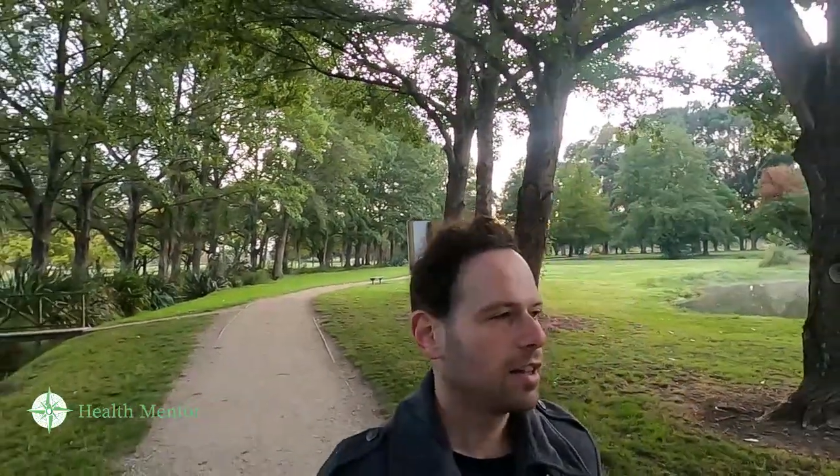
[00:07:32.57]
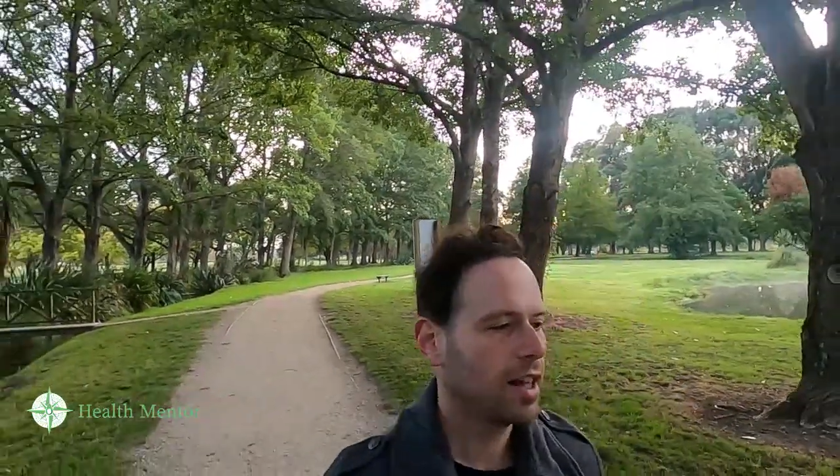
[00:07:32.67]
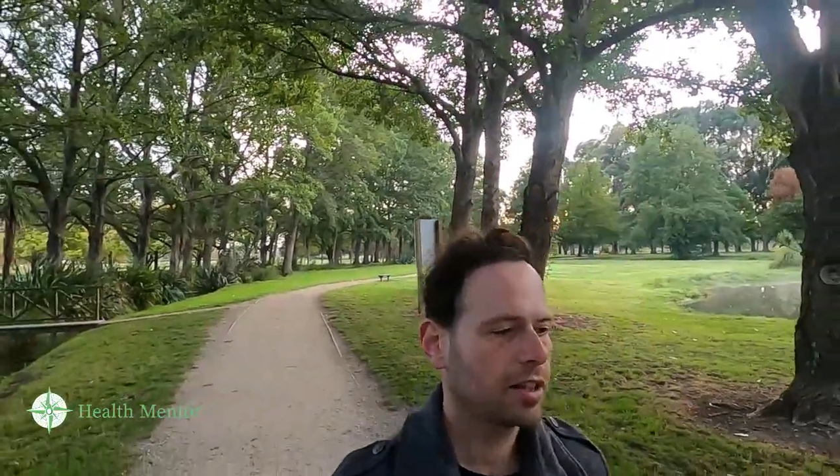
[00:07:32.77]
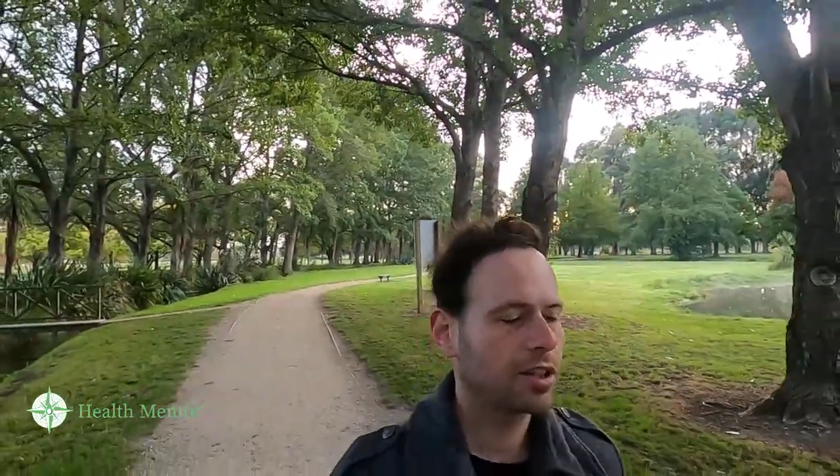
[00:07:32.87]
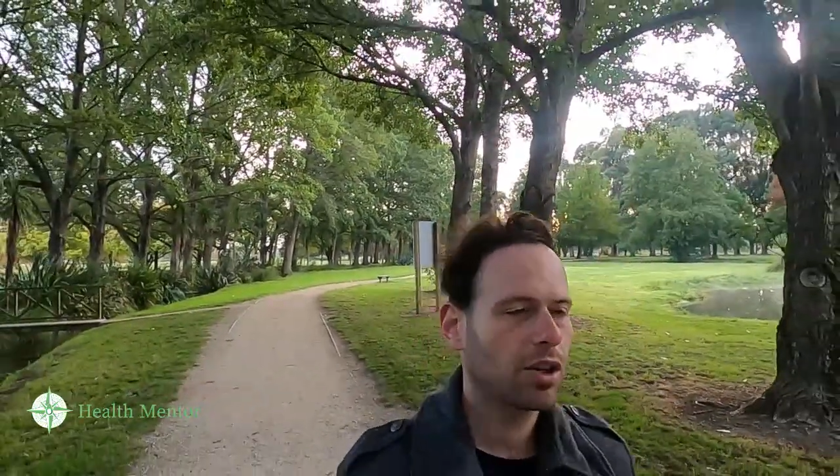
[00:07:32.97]

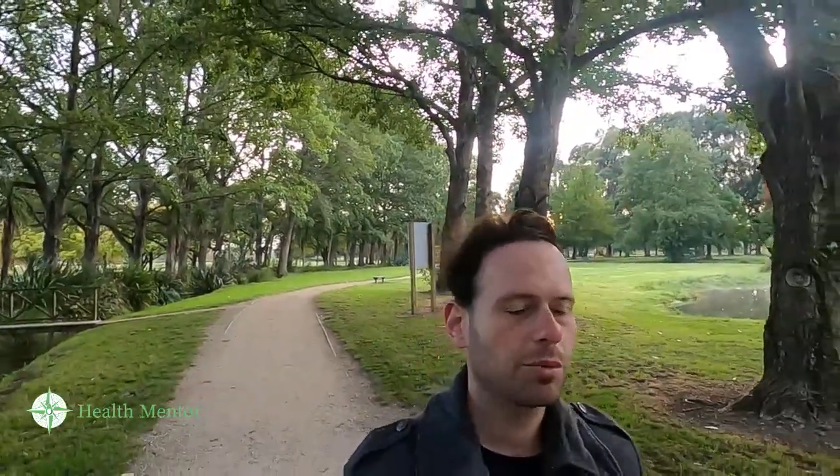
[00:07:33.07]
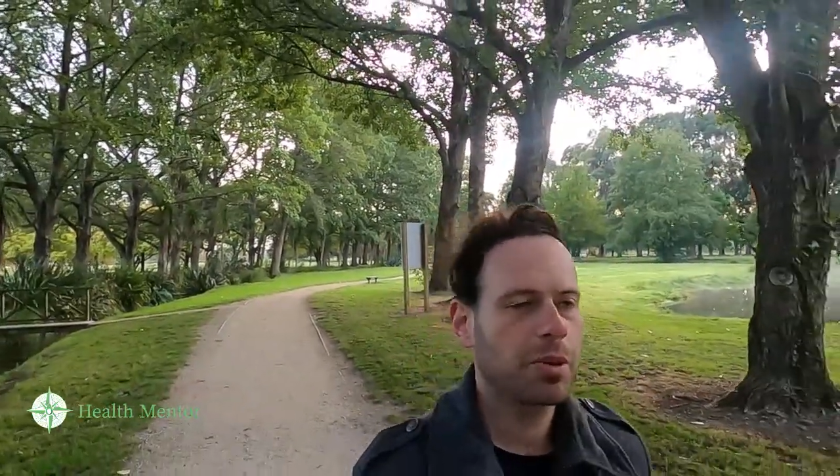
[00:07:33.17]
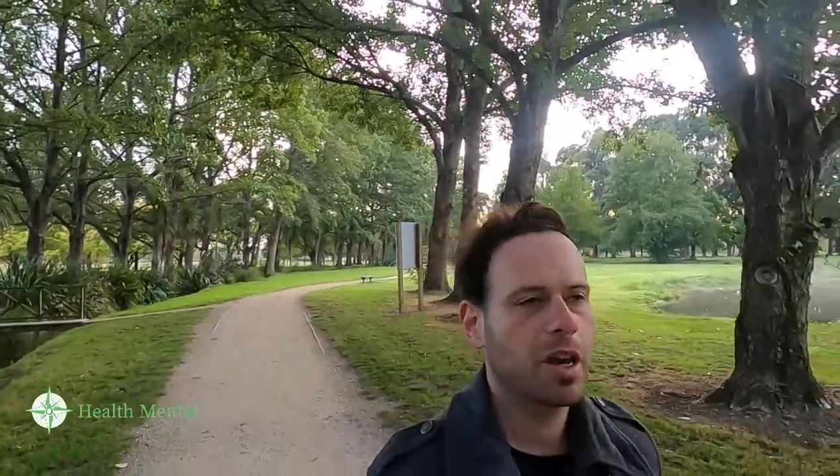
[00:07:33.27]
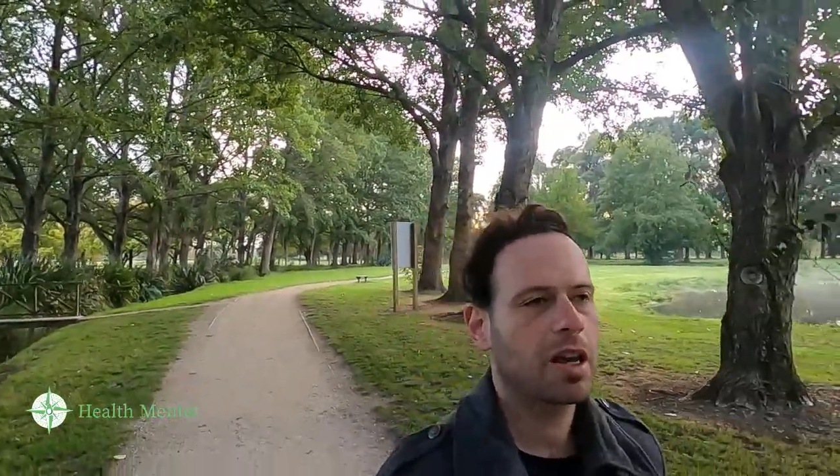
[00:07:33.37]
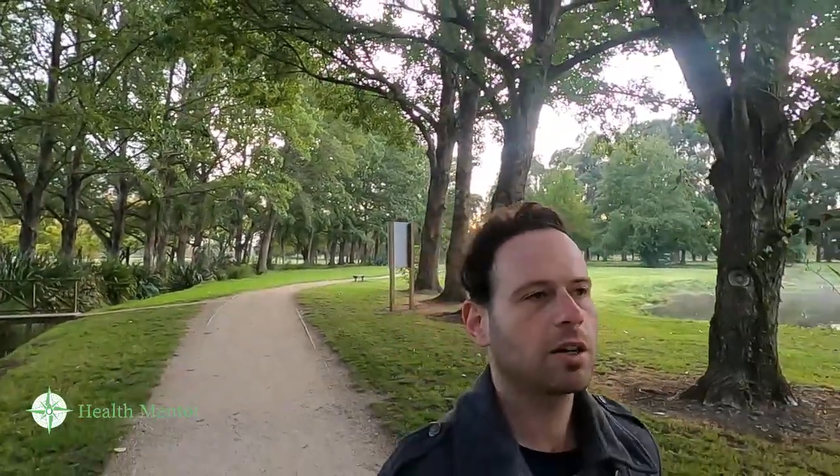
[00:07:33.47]
later on,
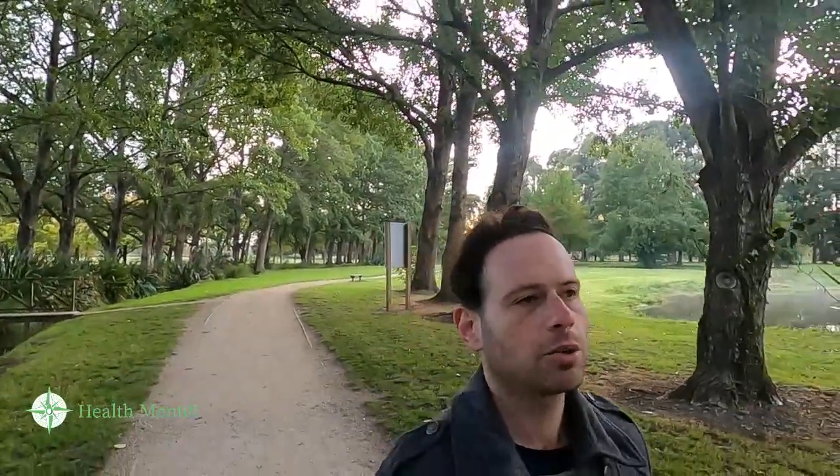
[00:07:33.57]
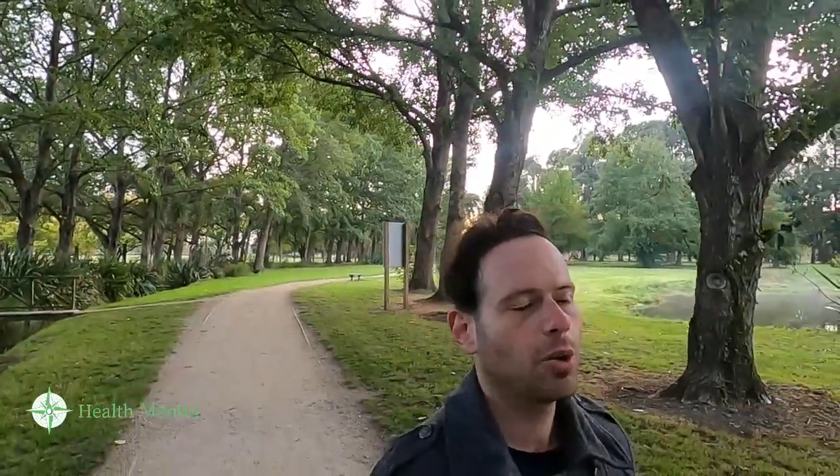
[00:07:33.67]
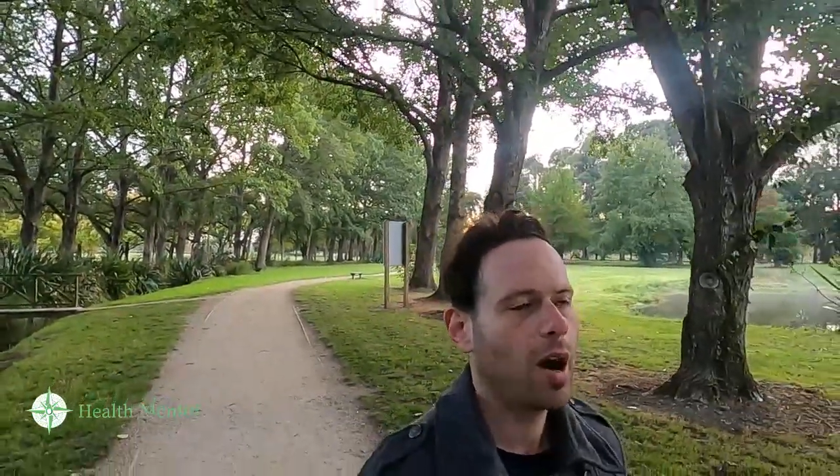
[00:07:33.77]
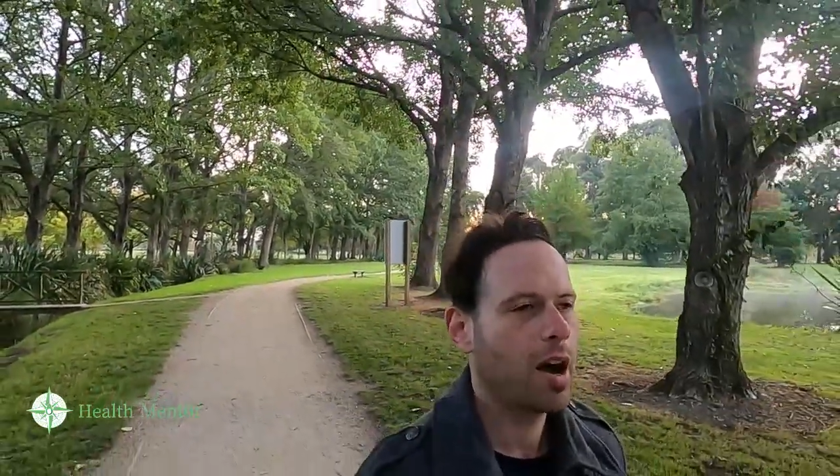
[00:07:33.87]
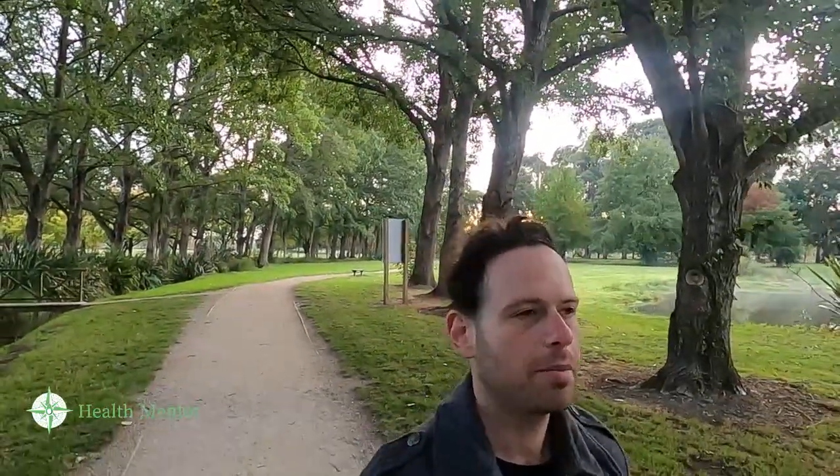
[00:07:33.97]
when I
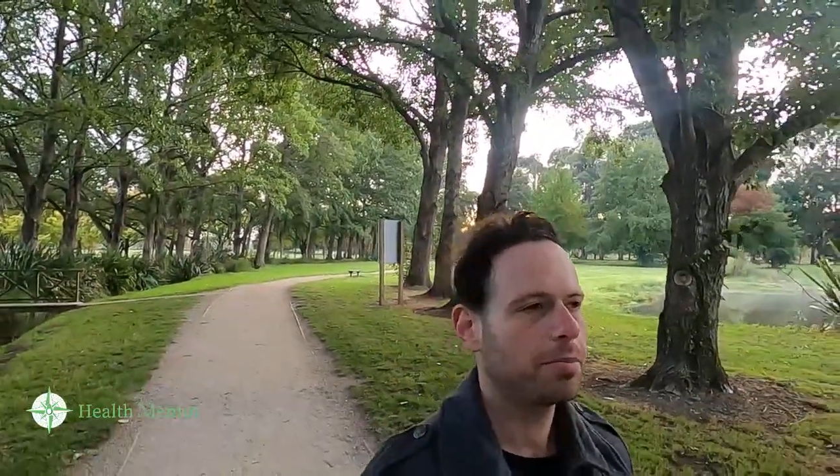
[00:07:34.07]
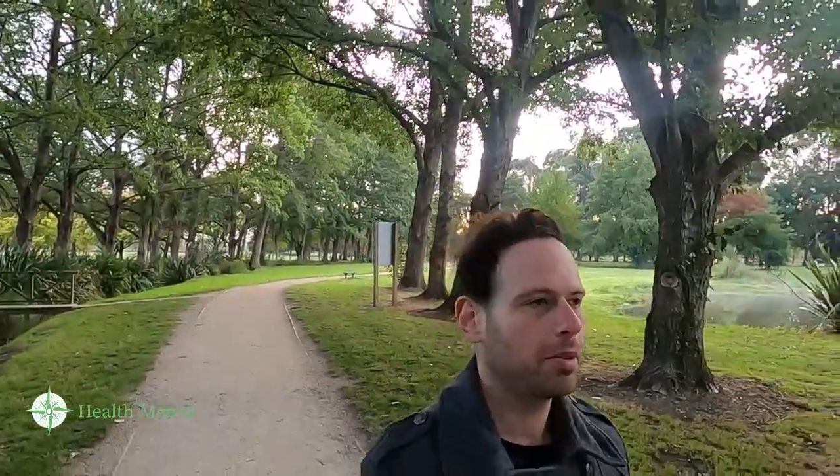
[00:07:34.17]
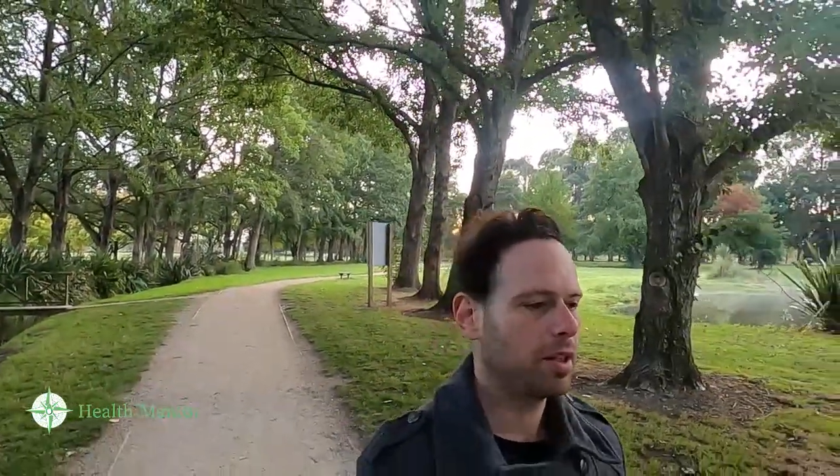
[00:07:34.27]
grew up,